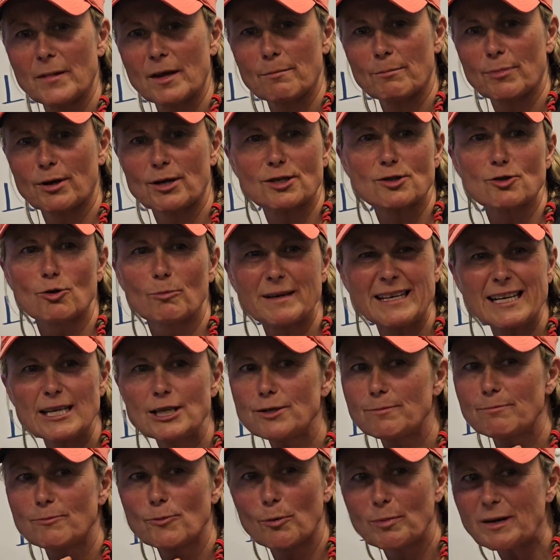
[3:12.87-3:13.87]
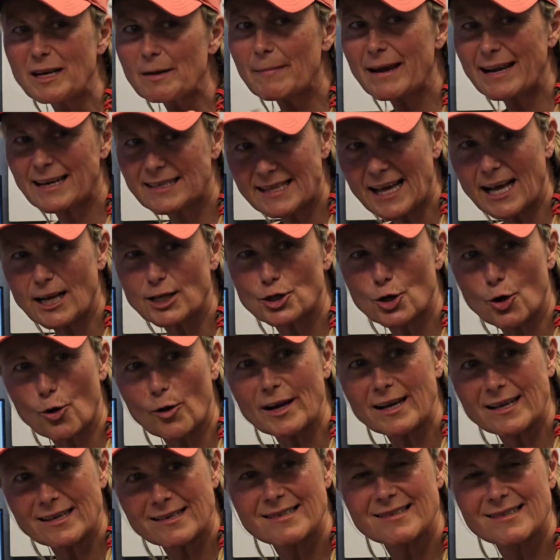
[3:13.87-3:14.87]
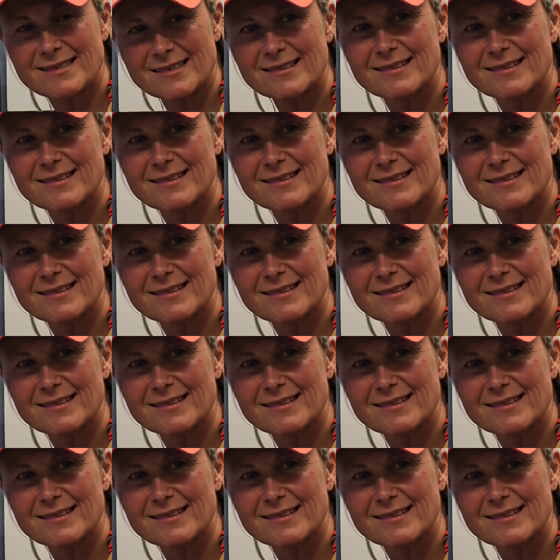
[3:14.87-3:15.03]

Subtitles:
because nobody makes that choice